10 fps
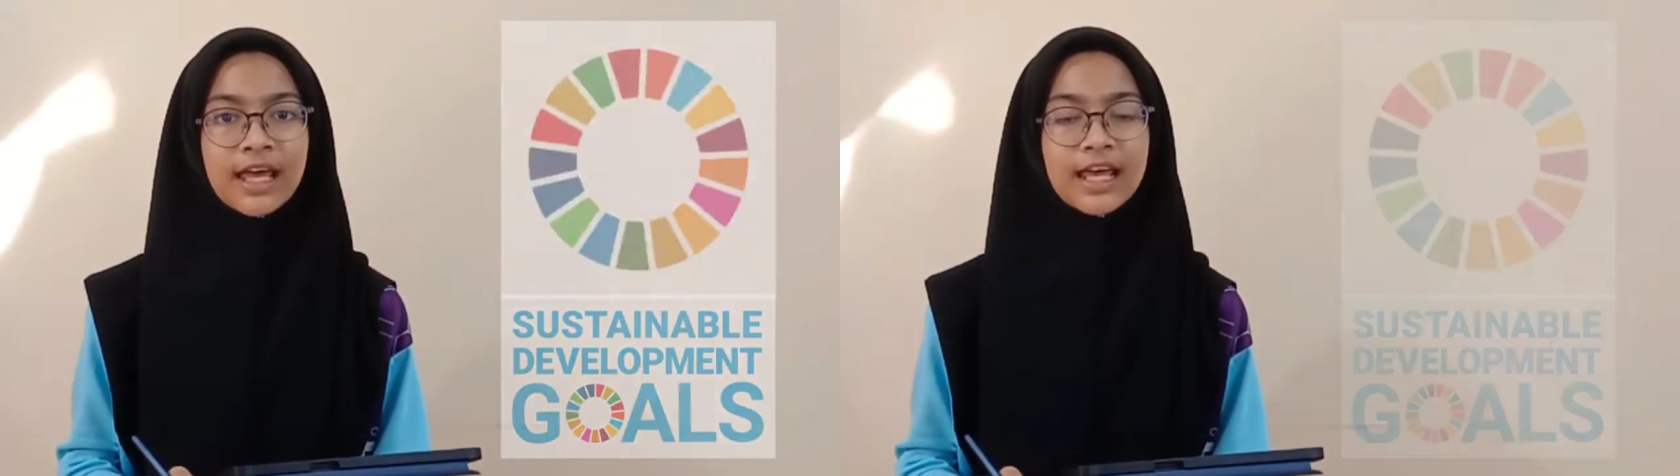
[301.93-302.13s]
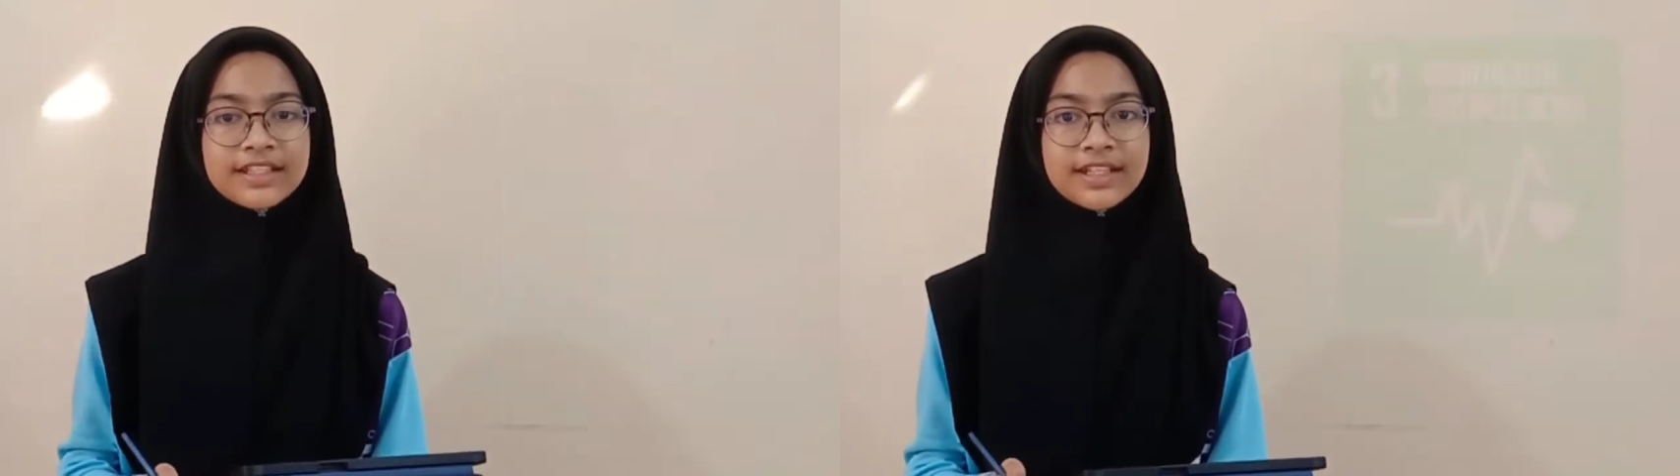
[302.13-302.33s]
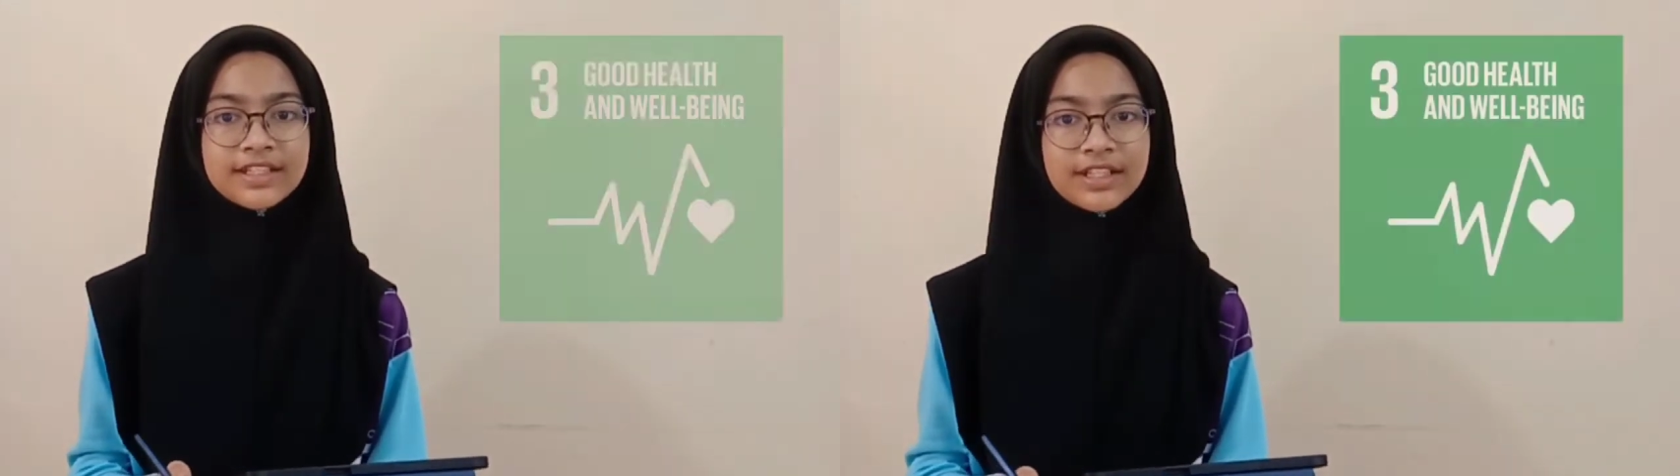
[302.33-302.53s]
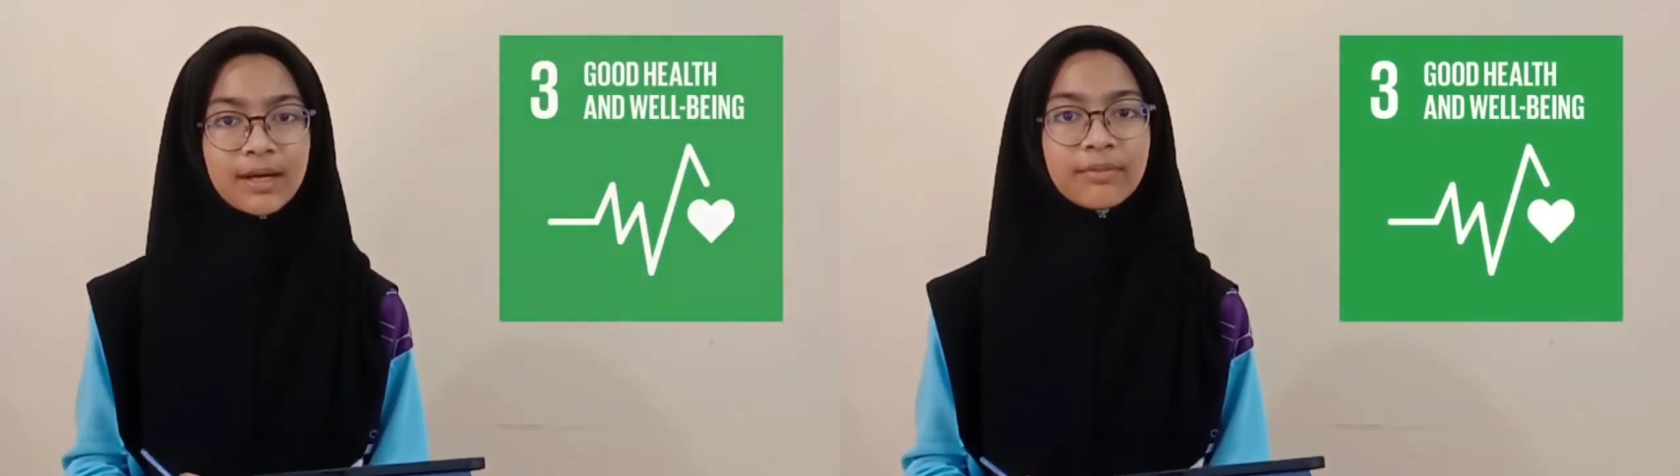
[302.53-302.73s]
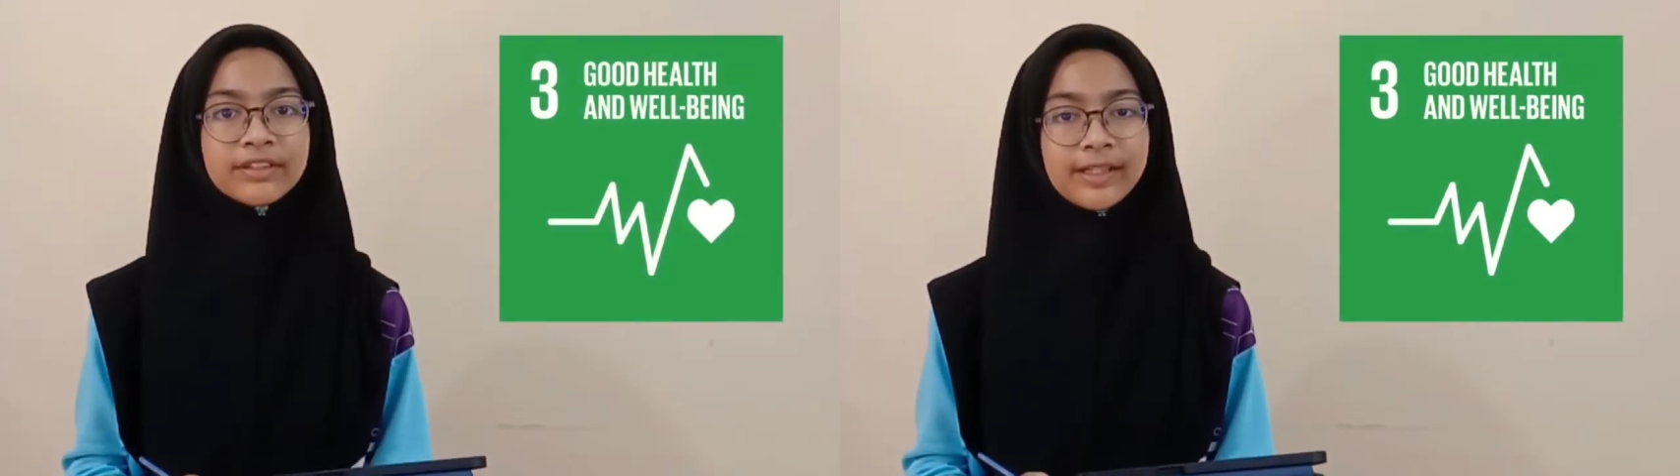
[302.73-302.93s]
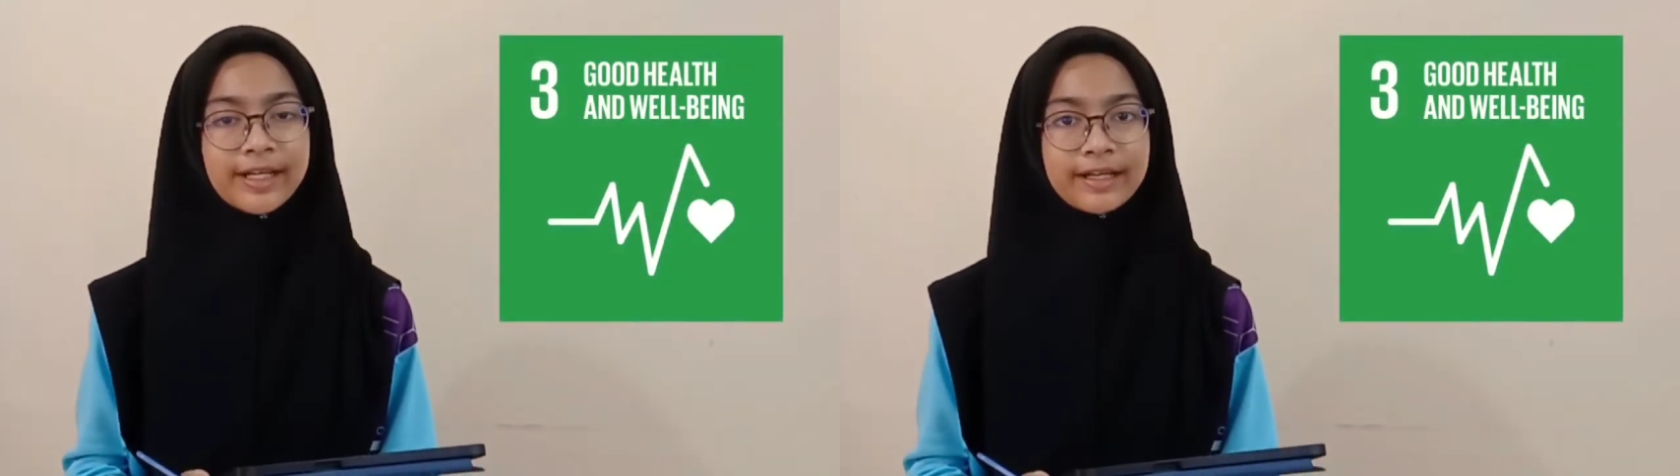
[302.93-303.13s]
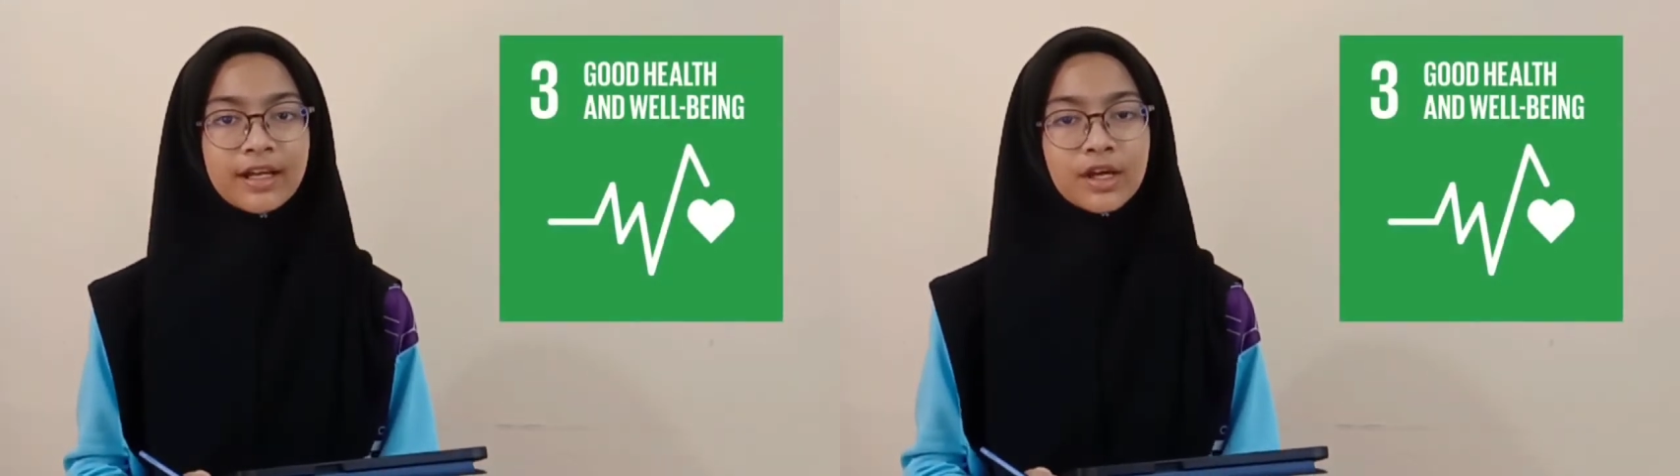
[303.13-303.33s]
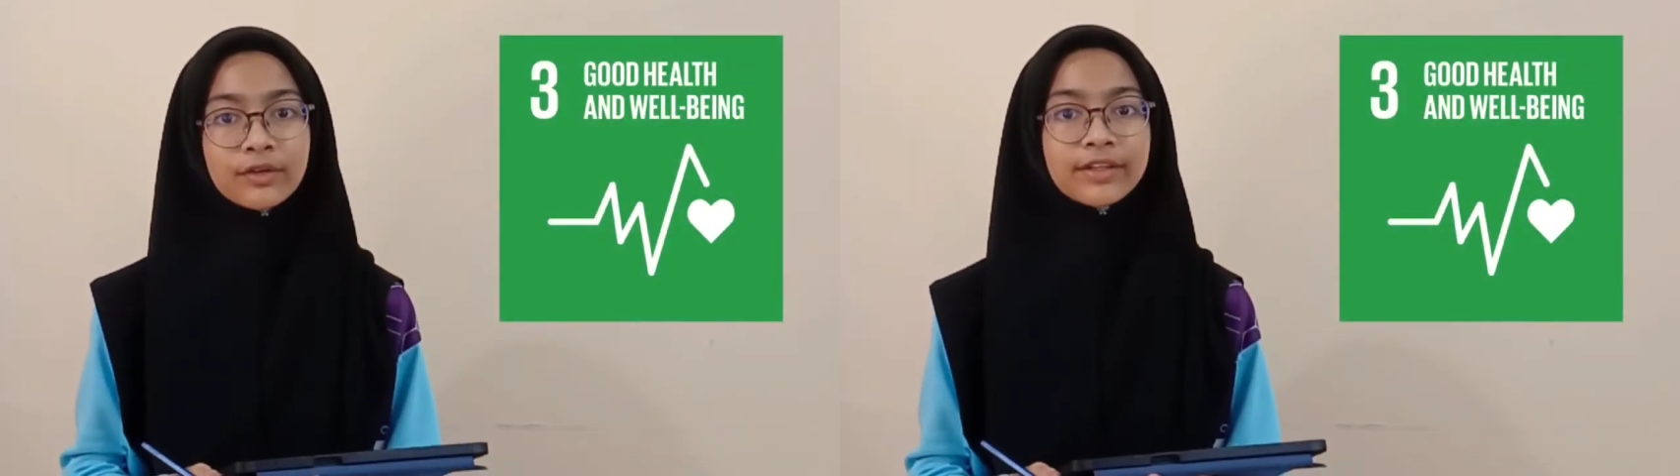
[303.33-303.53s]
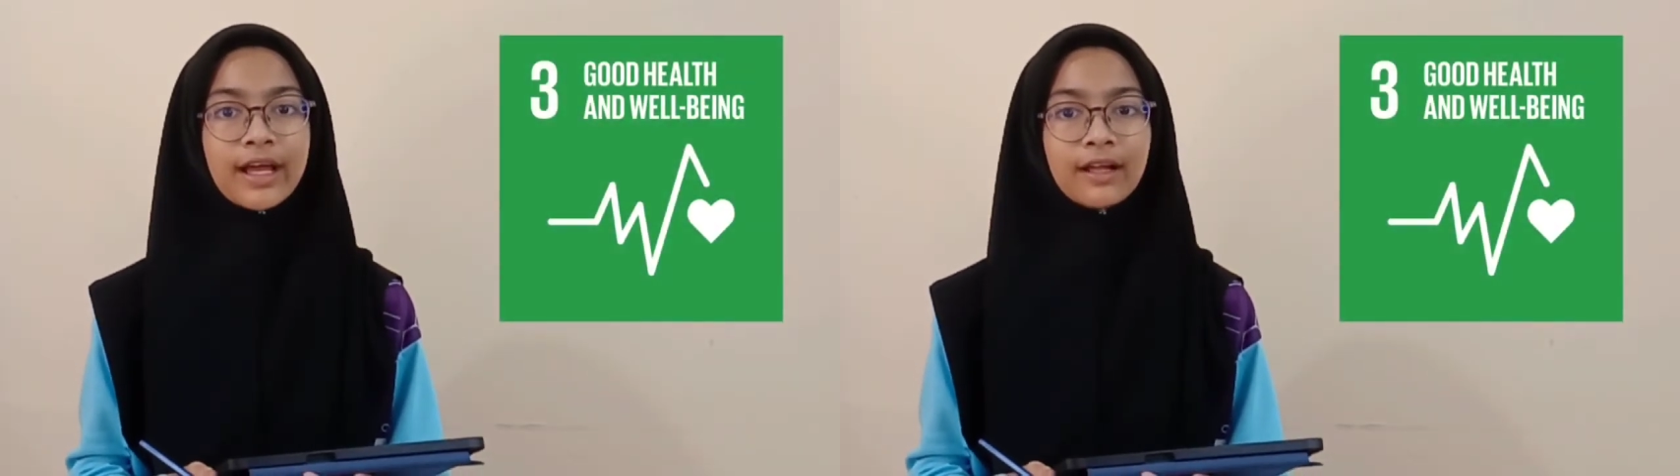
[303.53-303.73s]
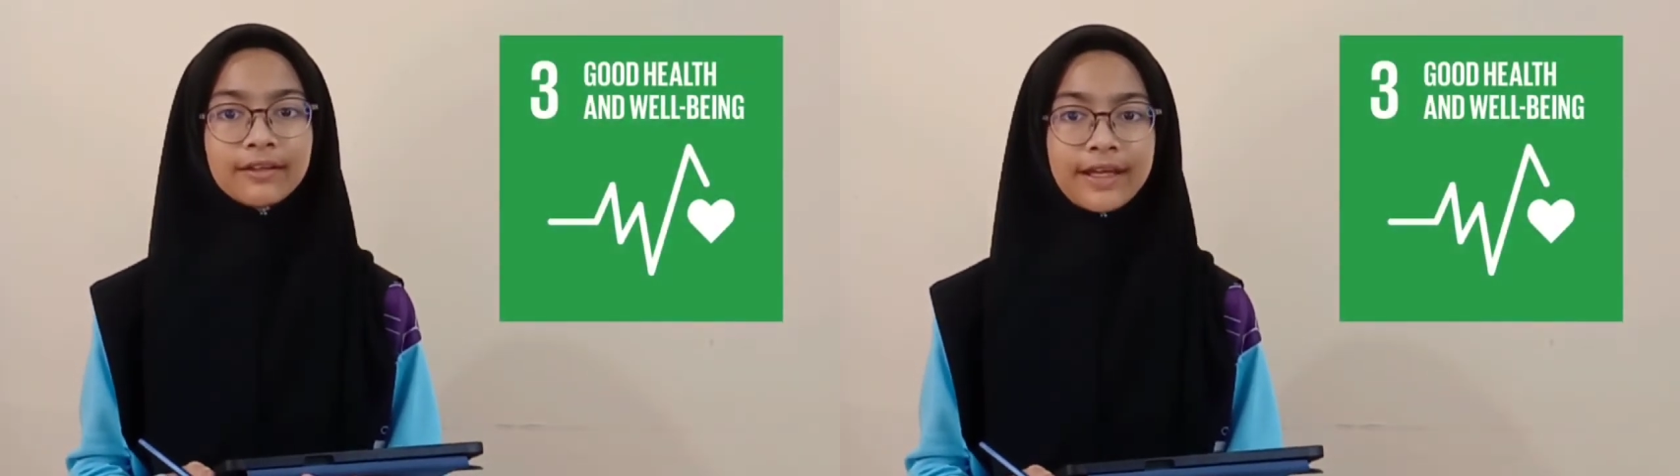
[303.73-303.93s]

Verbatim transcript: SDG number 3, good health